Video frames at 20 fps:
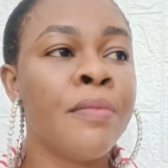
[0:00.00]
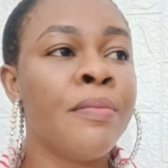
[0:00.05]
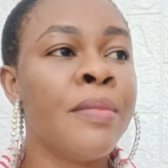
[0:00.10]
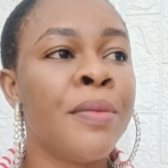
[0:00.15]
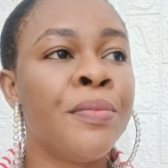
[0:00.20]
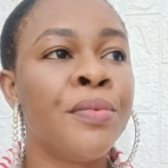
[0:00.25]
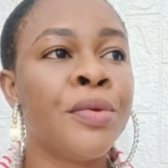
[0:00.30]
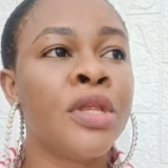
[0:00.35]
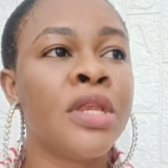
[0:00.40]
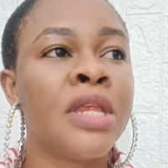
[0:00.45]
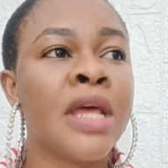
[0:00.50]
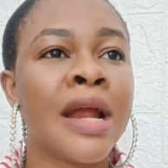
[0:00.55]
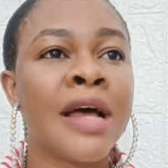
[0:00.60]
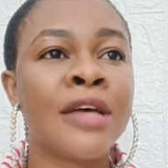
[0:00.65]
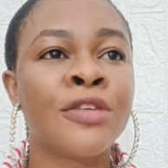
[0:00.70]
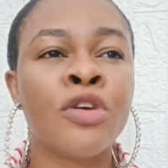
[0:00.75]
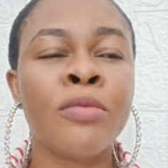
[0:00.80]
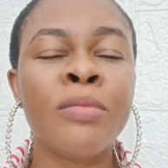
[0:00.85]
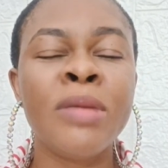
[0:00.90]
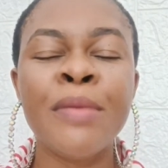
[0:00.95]
maybe there
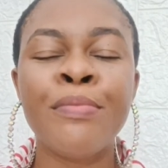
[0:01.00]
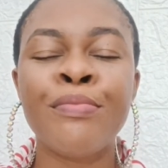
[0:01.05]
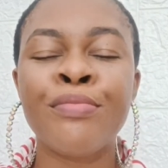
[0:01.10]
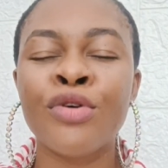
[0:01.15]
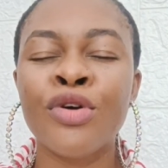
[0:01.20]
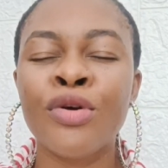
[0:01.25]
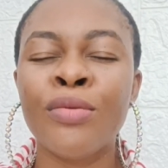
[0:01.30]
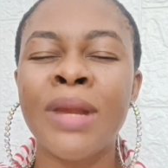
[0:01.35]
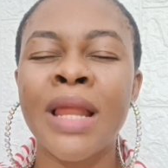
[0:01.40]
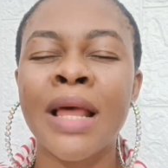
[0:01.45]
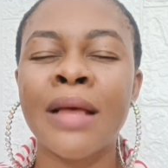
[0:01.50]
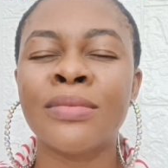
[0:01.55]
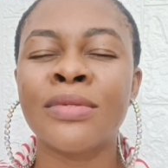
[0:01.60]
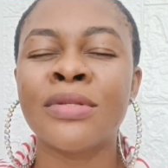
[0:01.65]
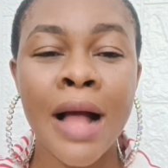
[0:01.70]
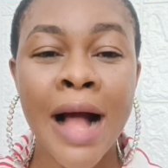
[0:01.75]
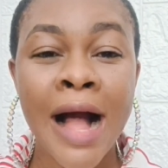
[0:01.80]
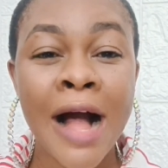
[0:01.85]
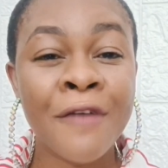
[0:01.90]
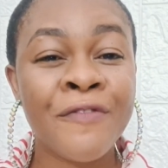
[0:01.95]
are so many
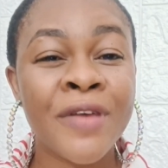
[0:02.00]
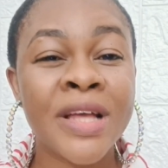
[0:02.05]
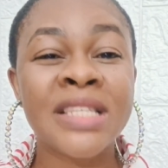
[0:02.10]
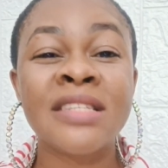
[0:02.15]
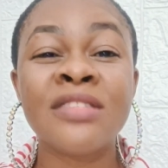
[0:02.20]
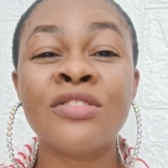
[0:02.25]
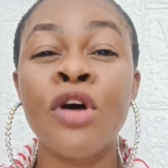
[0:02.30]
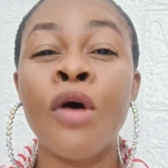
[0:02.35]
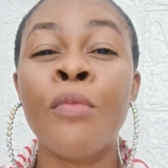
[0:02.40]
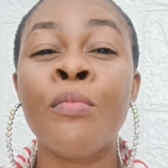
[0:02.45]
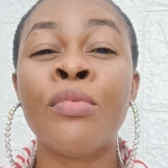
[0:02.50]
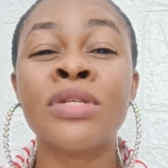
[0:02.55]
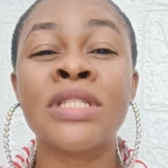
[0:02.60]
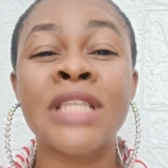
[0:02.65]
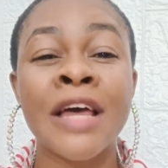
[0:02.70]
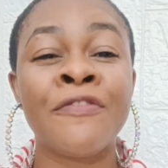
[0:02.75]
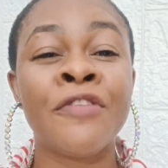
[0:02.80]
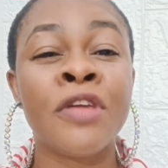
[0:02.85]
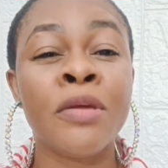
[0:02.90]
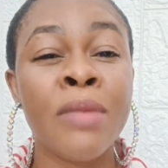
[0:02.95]
problems affecting
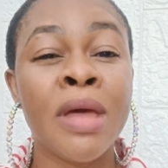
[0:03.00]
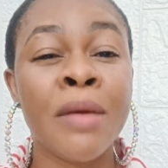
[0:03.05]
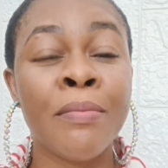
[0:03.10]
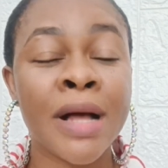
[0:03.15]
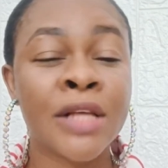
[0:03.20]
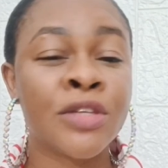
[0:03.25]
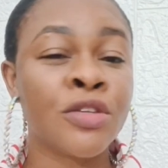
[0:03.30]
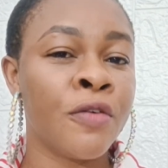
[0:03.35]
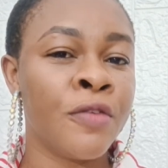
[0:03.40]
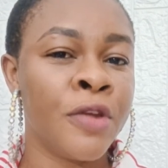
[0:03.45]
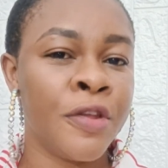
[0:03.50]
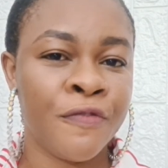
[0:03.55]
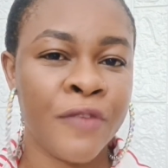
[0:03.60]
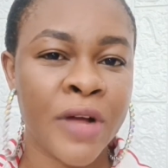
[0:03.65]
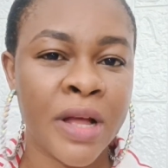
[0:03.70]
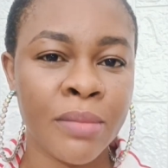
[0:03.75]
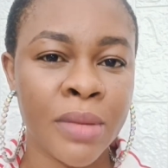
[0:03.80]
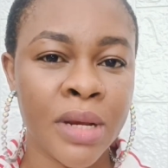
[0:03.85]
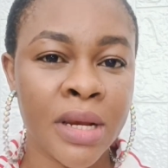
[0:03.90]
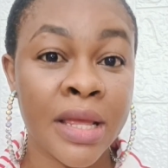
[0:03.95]
almost every member of the
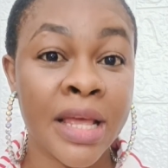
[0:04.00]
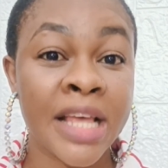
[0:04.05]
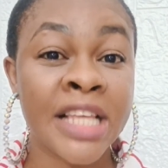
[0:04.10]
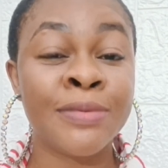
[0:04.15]
family,